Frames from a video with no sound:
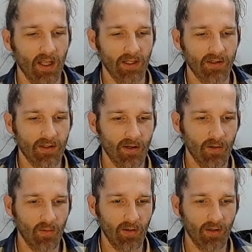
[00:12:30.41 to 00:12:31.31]
And
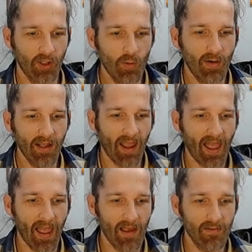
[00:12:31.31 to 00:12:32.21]
so you might
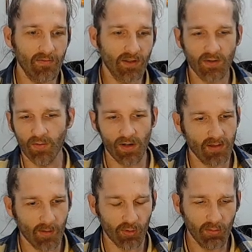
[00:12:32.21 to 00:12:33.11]
have, just for
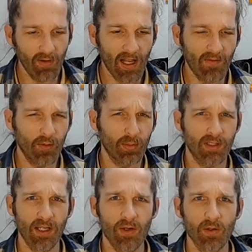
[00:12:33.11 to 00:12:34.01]
example, you might have the
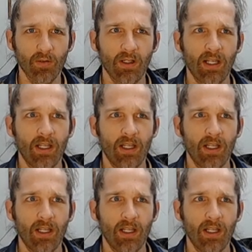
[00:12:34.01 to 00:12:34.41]
potential